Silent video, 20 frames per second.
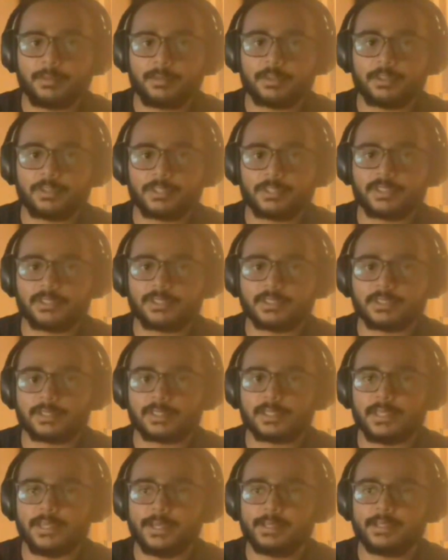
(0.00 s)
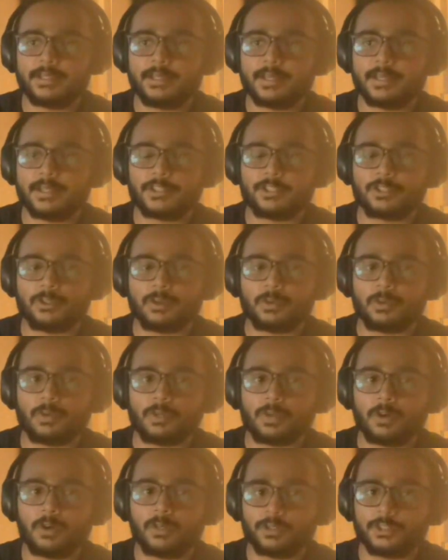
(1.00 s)
Because the data is
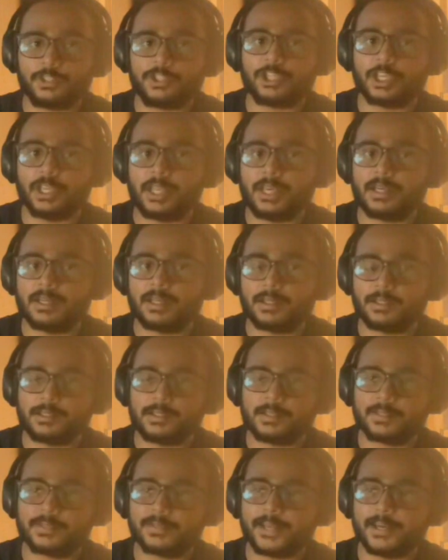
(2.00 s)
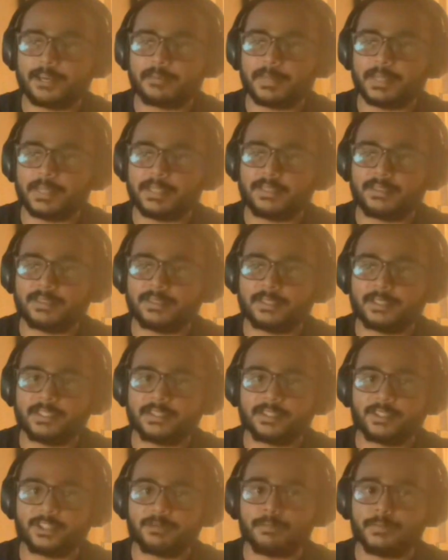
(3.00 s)
stored on chain, That means
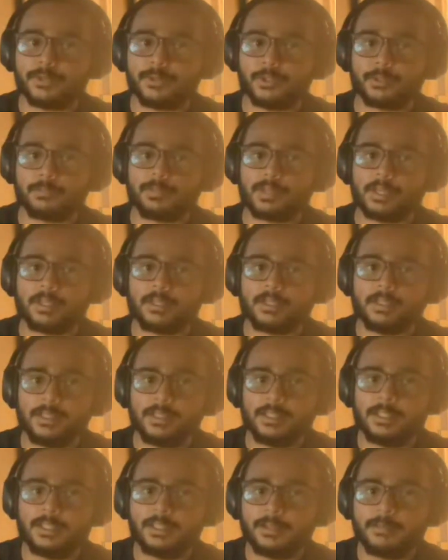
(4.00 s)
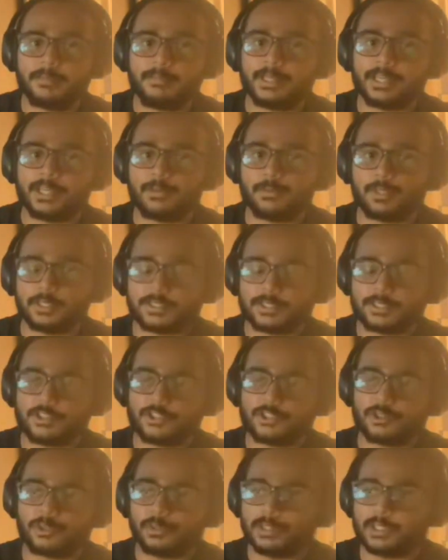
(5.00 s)
it's immutable, meaning once
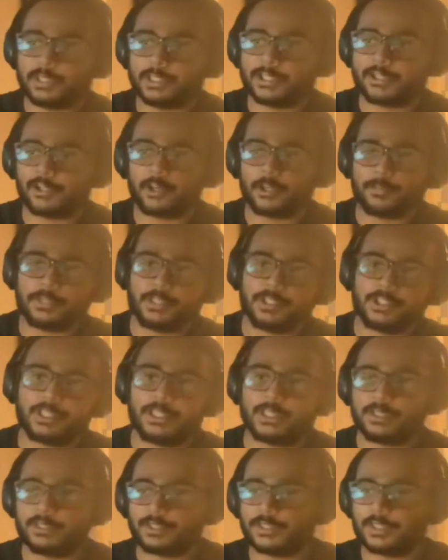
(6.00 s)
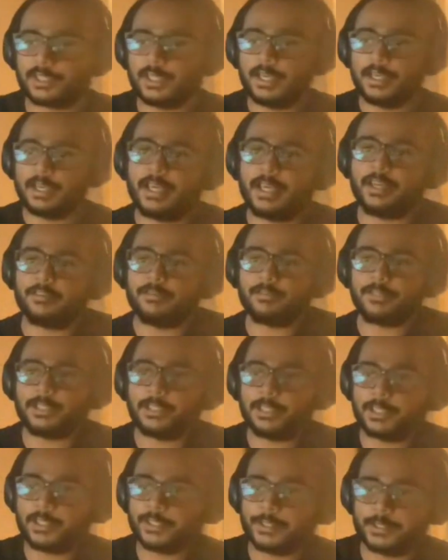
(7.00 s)
it's stored, it cannot be changed. And I've
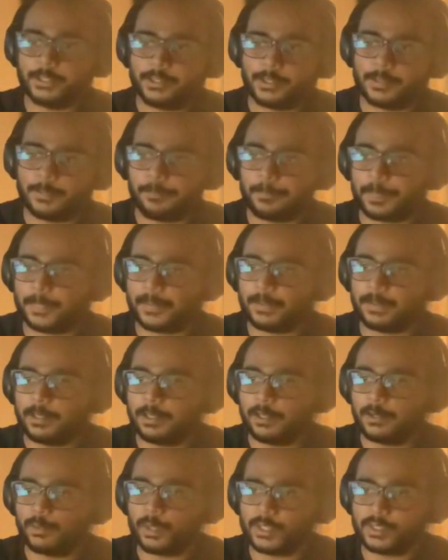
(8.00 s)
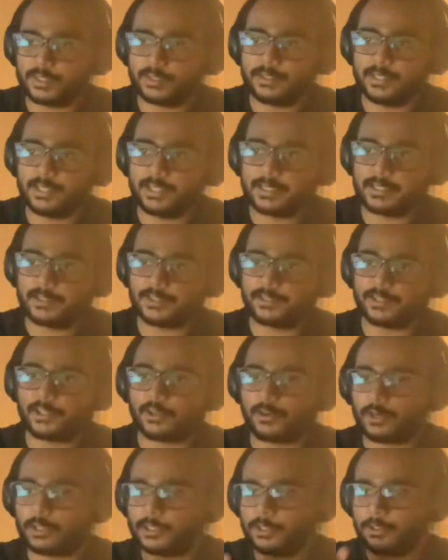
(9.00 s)
written here, once the data is
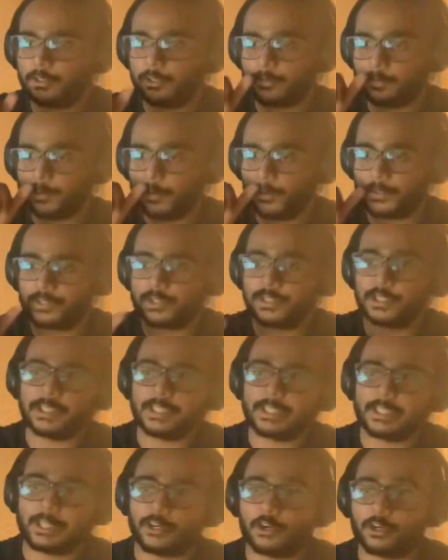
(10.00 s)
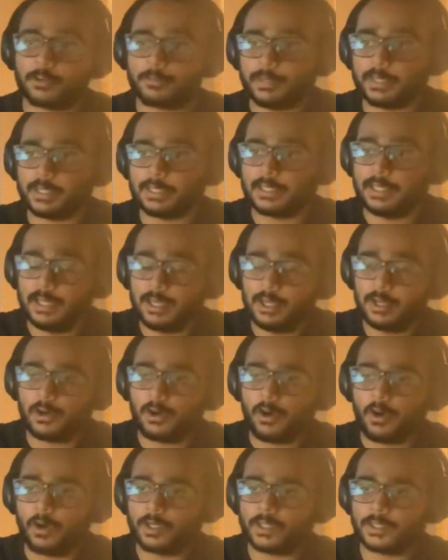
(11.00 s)
recorded on the blockchain, it cannot be
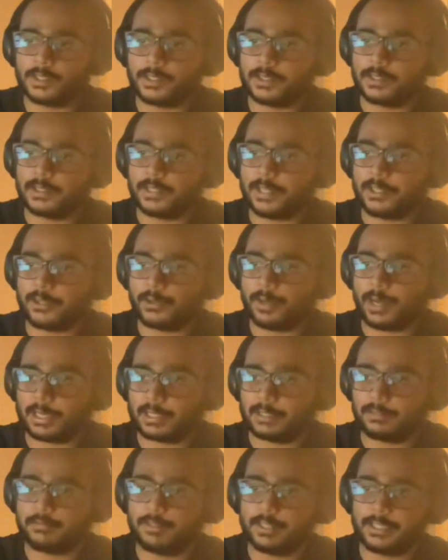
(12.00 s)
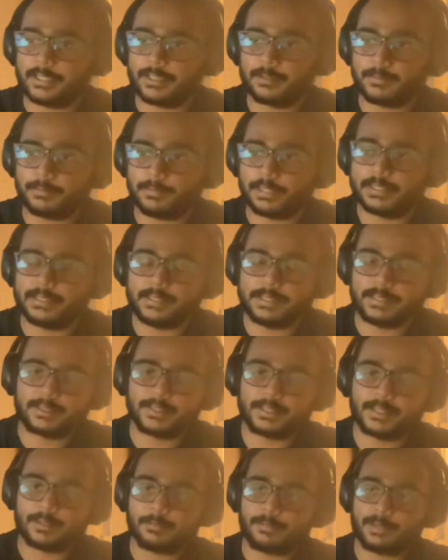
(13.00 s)
altered retroactively.
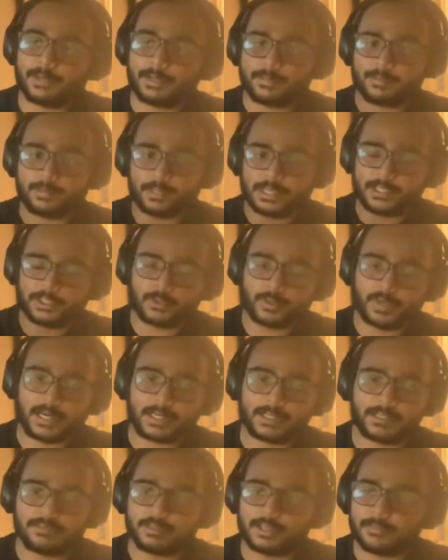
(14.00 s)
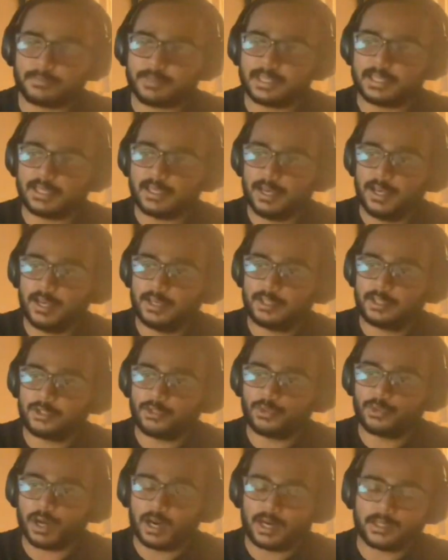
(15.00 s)
By retroactive, I mean
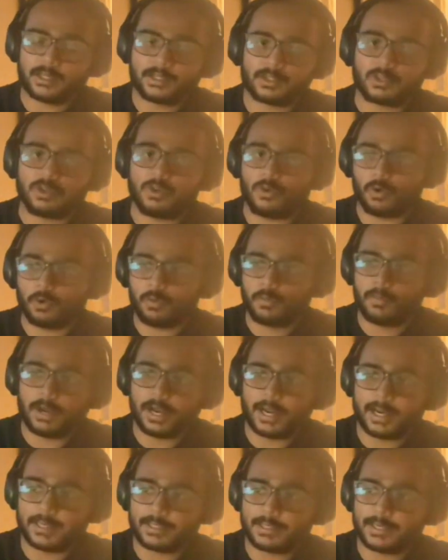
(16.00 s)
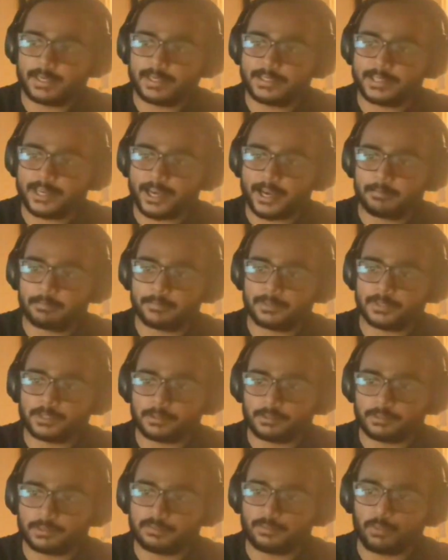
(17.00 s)
you can't go back and
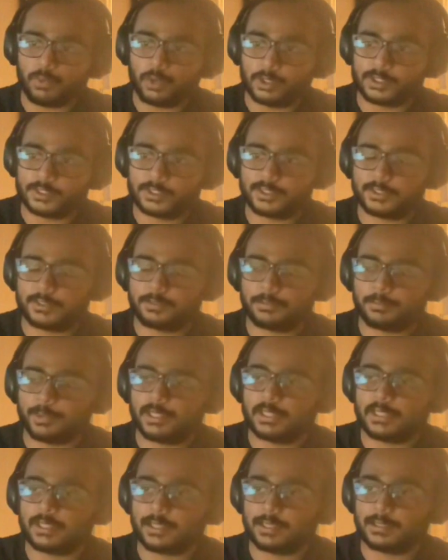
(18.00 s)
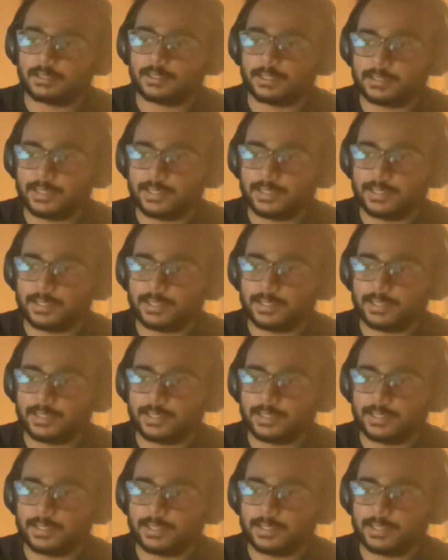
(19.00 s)
tamper with what's been done.